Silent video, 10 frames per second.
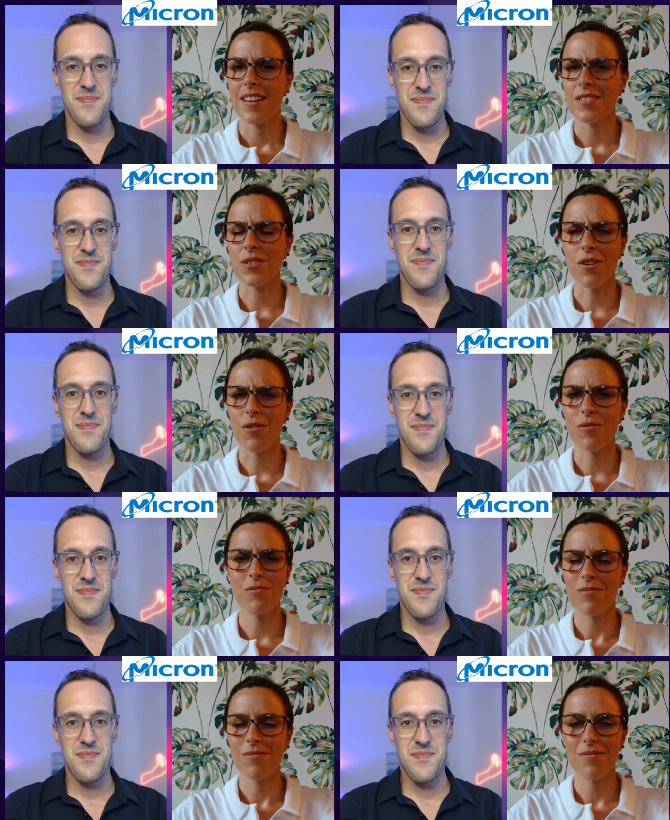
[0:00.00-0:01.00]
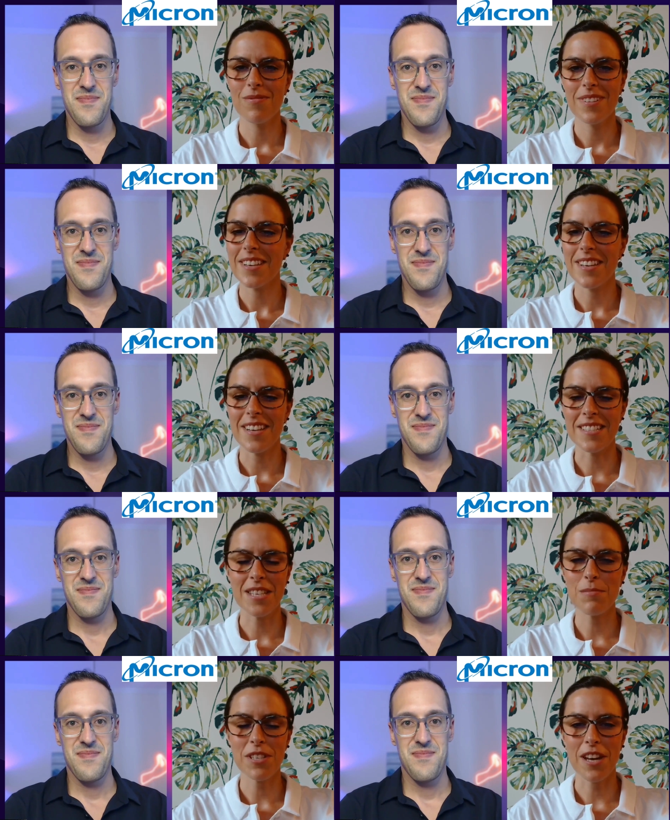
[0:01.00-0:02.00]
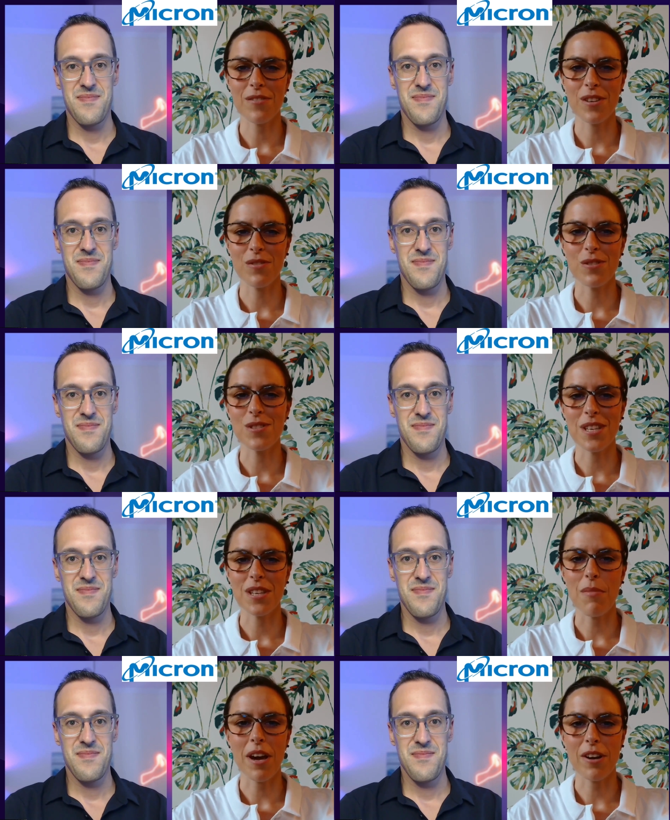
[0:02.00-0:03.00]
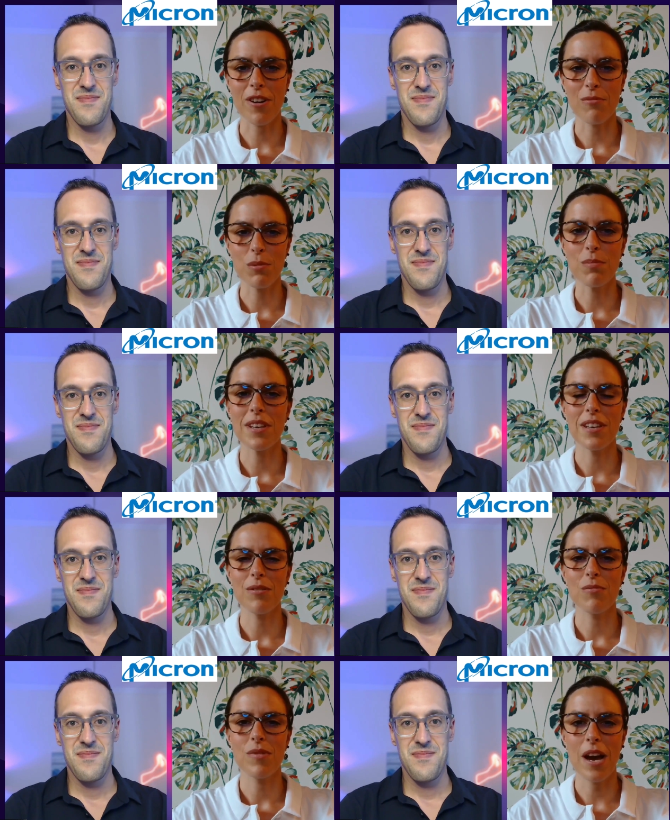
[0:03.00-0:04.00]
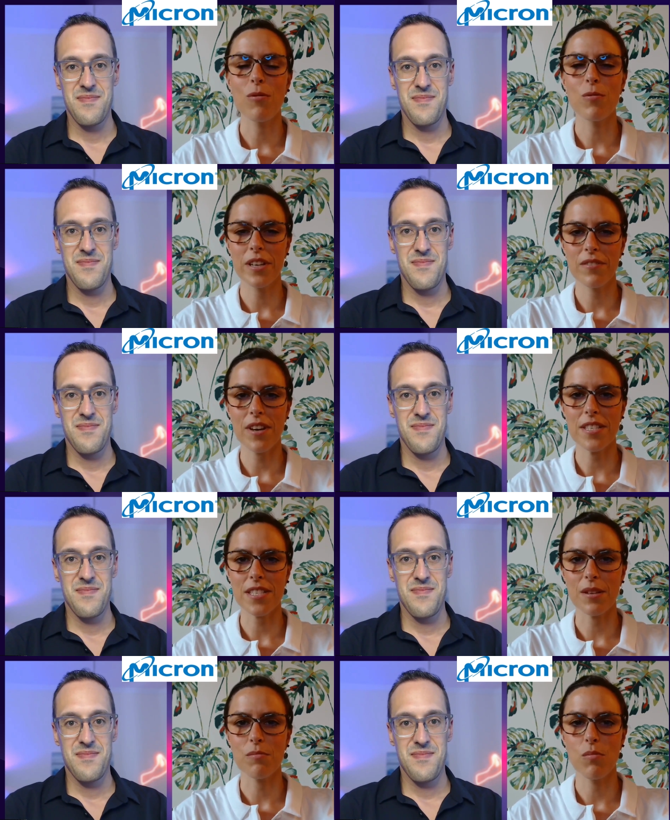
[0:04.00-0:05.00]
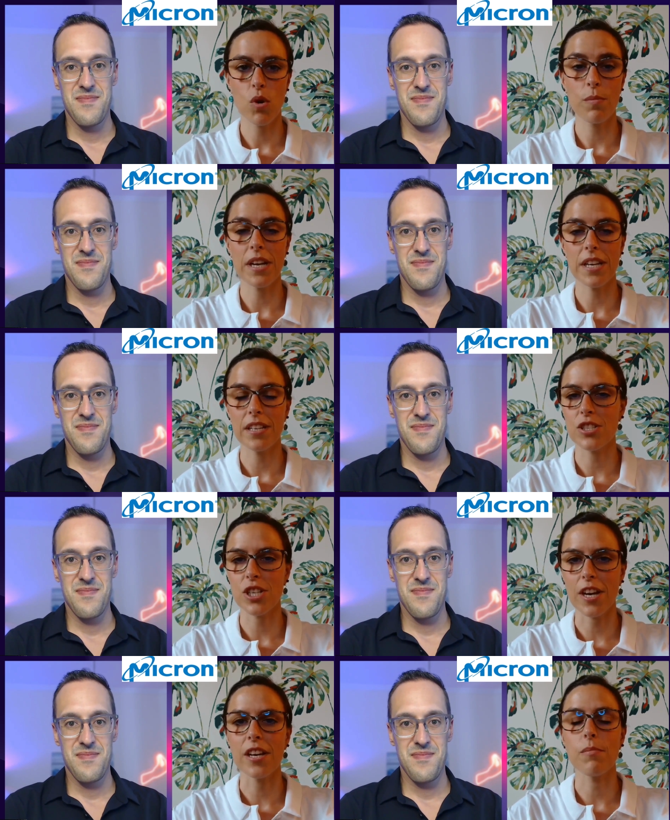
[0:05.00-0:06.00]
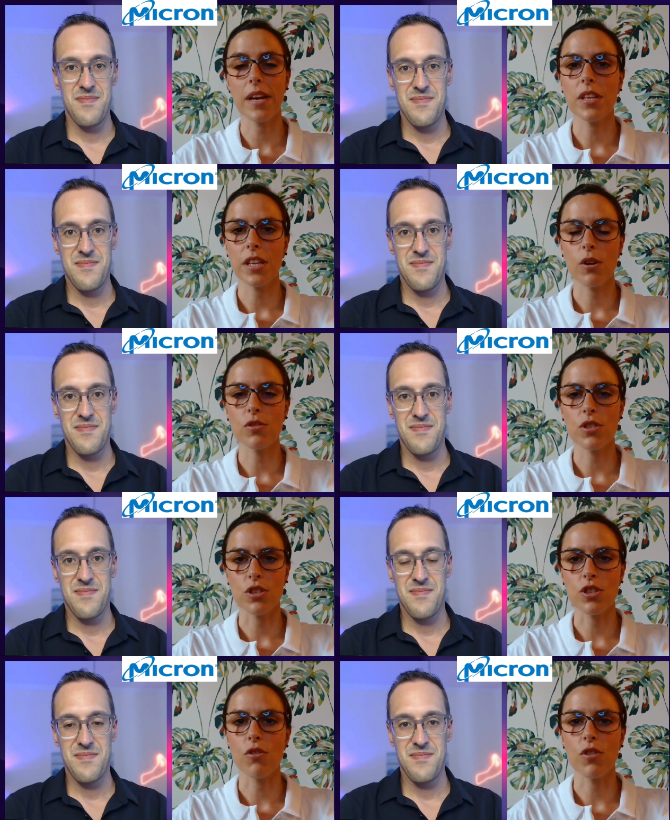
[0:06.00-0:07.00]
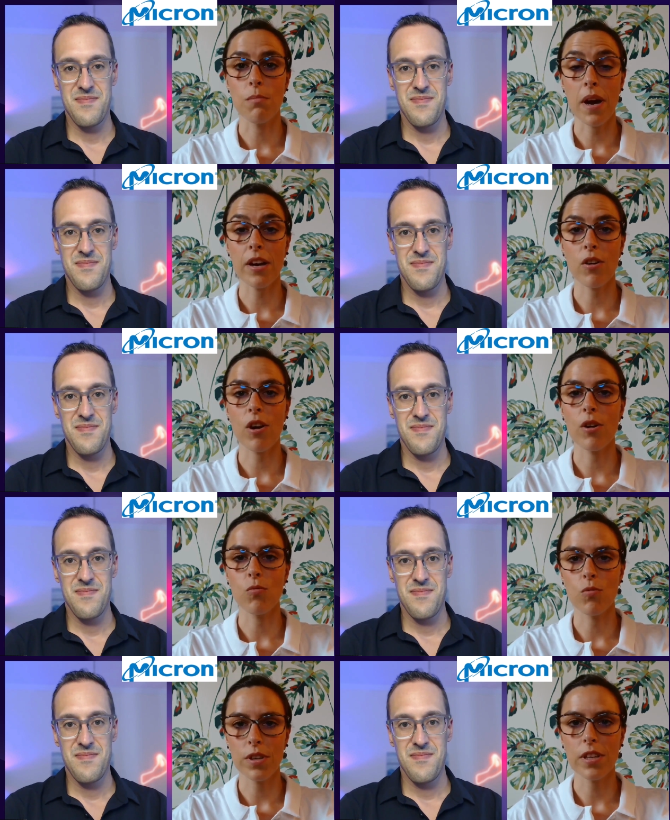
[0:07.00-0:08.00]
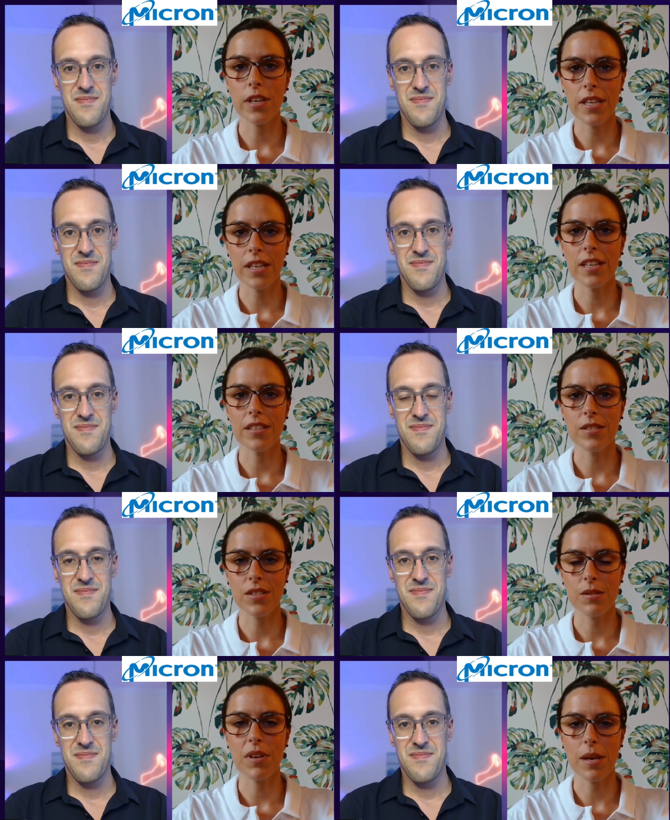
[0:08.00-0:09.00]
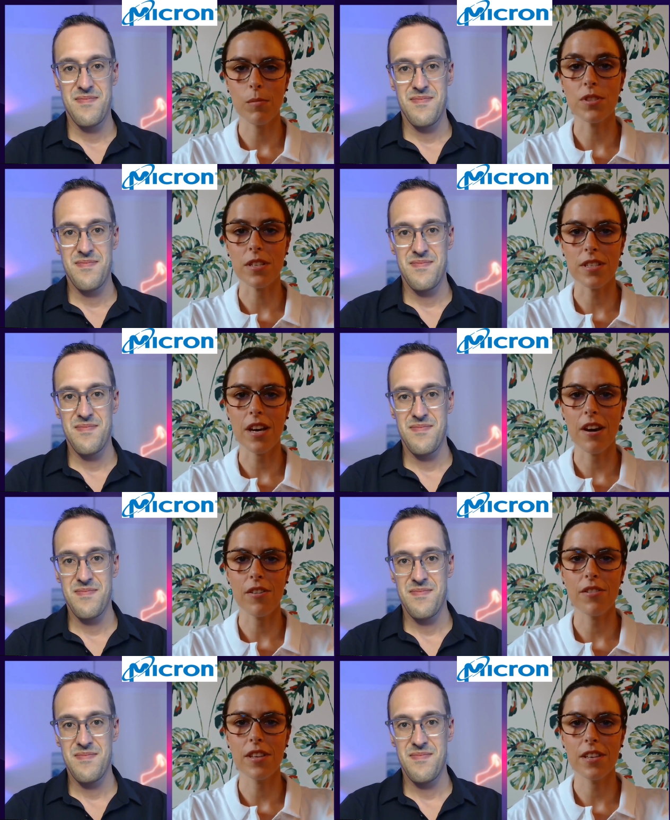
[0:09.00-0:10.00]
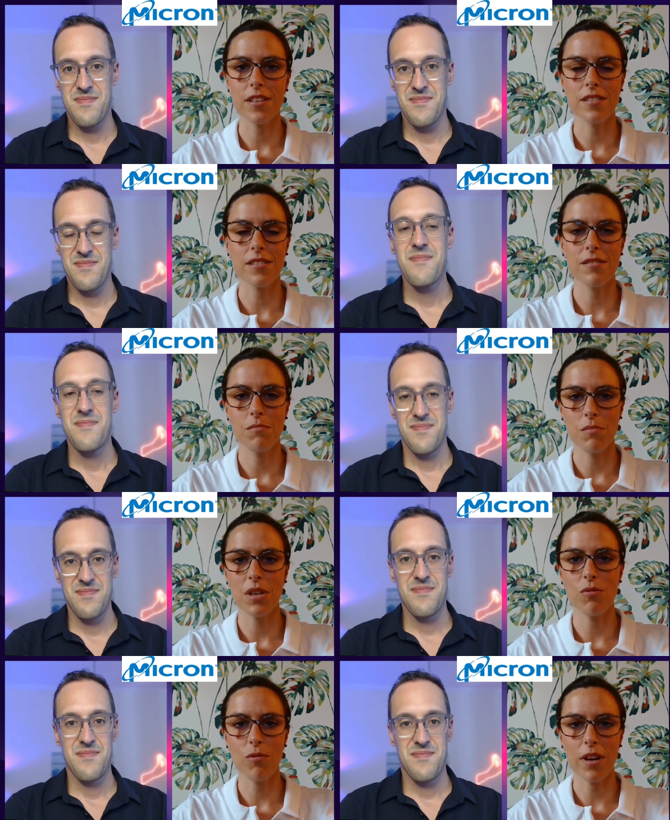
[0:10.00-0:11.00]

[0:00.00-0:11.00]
Speaker 1: So it seems kind of confusing that Micron would be now reinvesting more money into China. Ultimately, goes to show that Micron really needs to be able to sell these mid